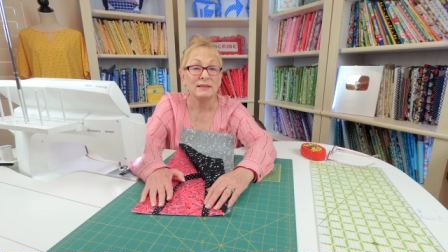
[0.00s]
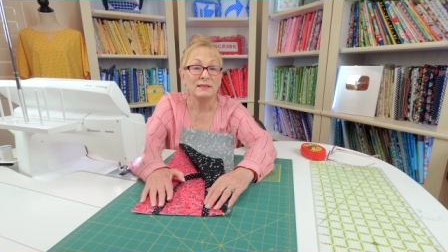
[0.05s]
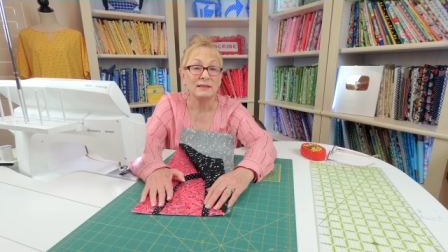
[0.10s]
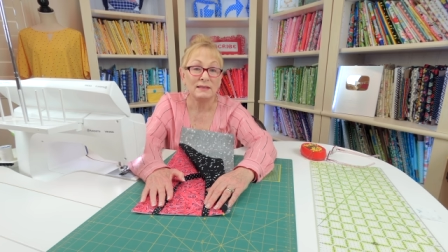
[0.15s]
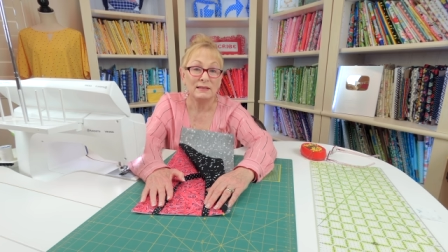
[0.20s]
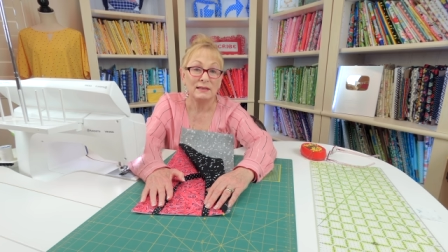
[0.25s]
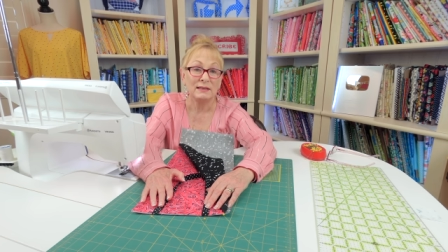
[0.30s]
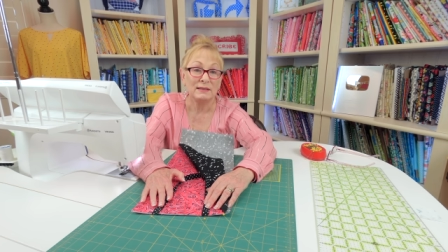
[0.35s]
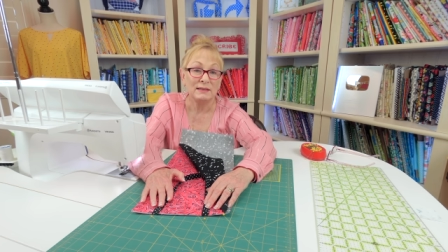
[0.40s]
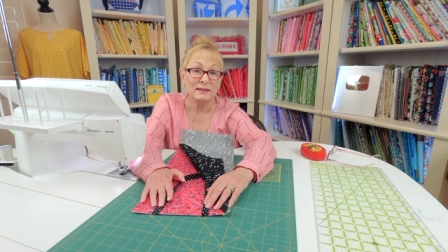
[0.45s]

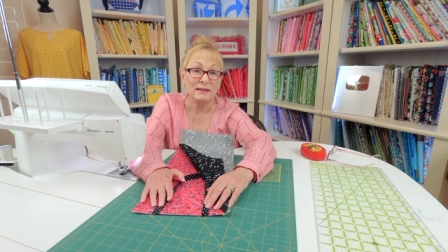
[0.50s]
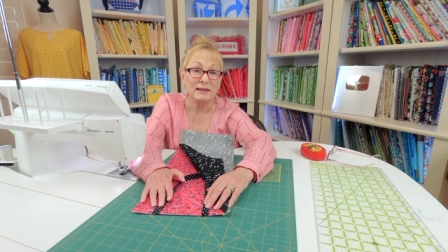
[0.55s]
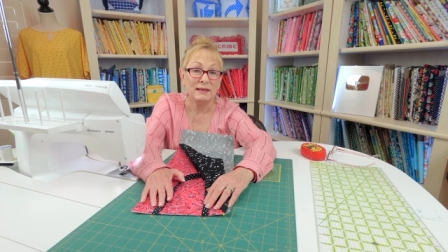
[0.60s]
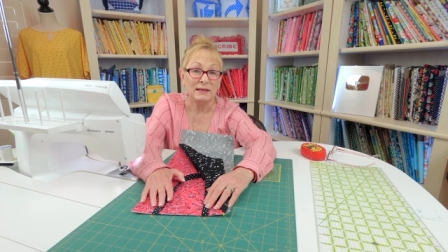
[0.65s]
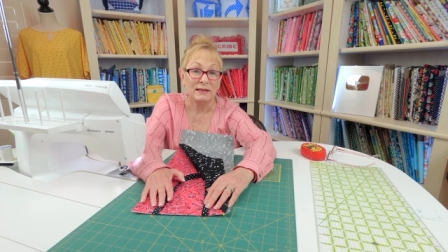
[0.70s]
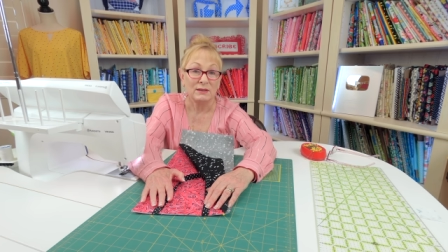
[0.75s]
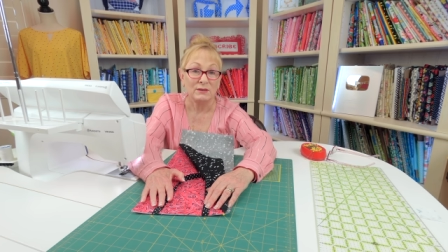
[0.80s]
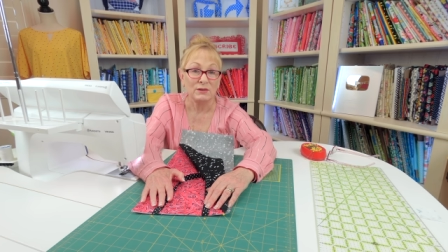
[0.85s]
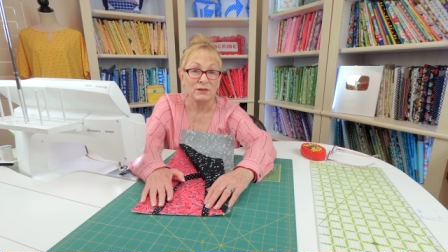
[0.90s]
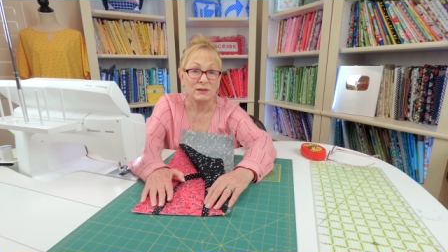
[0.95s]
16
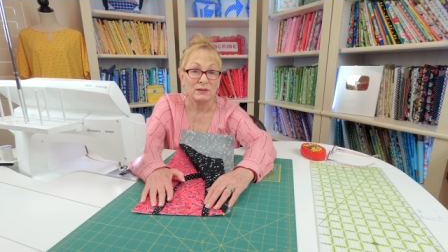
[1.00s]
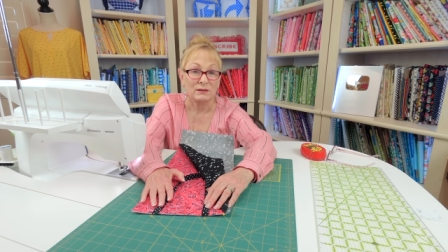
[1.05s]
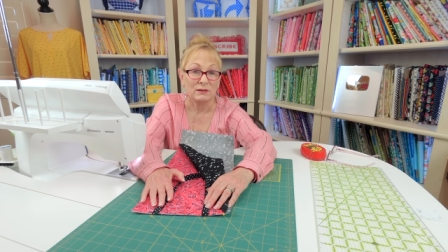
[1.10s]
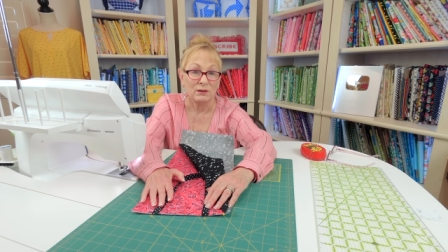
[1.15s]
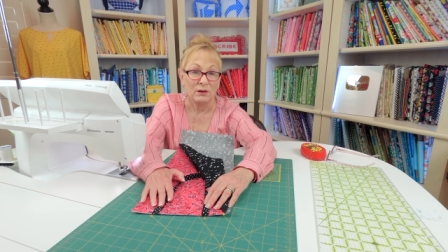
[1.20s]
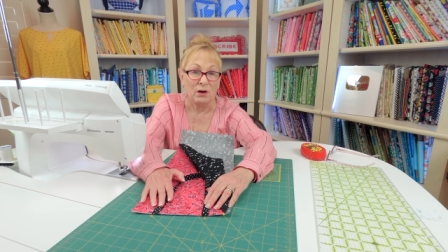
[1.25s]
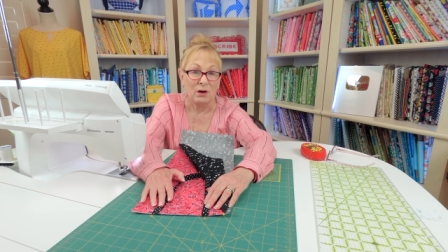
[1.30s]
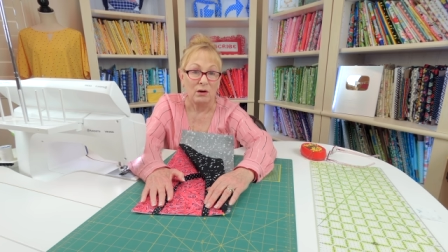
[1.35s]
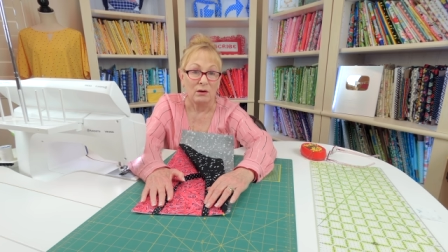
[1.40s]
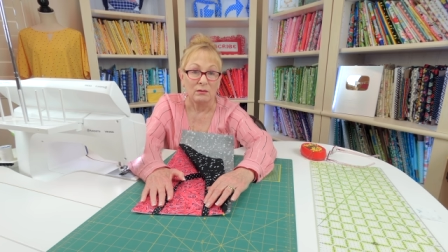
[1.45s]
inches
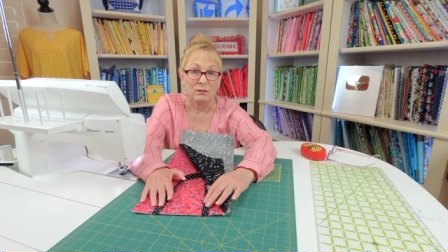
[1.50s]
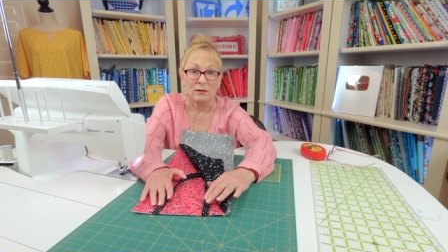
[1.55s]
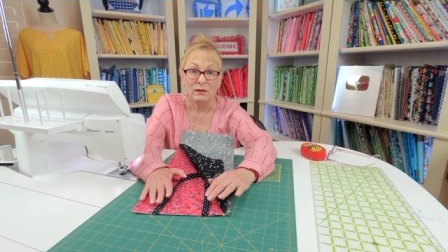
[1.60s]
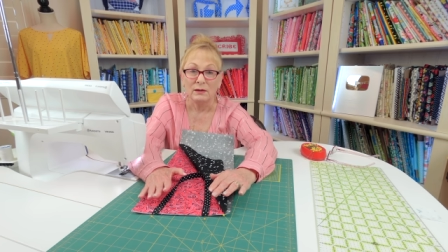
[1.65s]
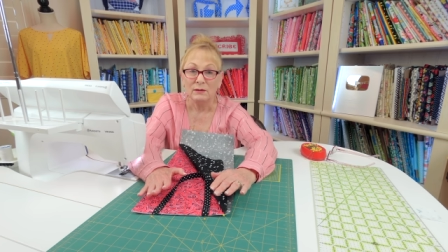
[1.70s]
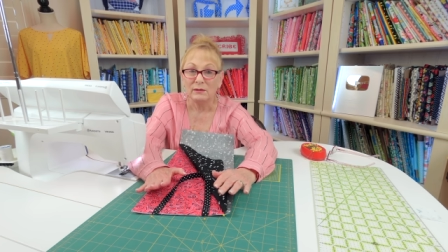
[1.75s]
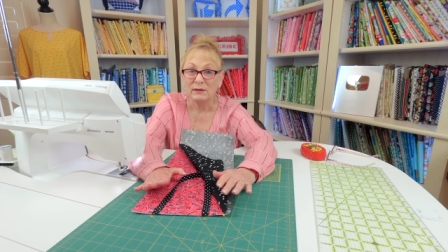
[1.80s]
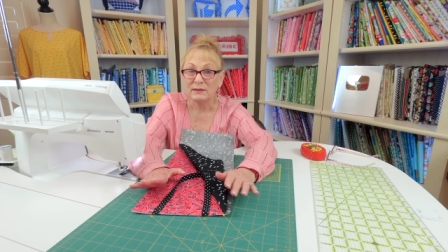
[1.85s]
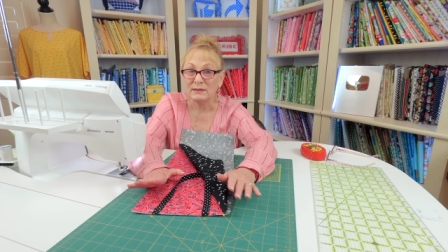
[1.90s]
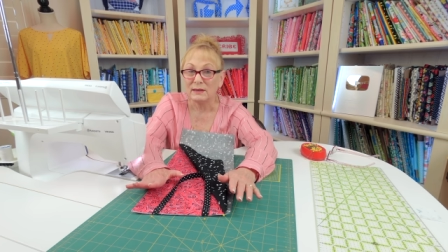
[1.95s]
long
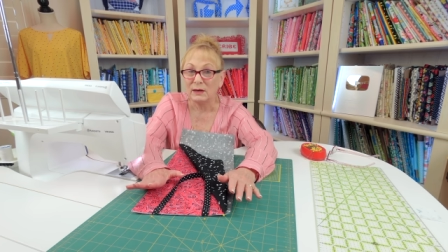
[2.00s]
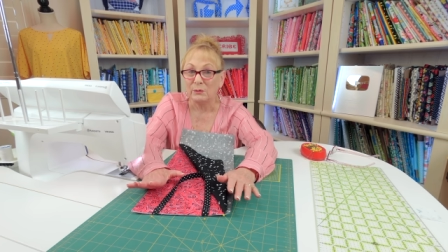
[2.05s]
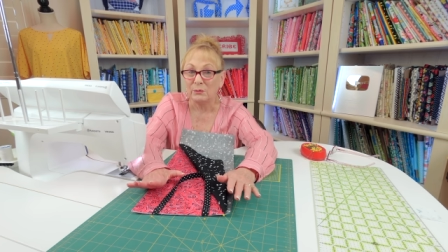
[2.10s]
because I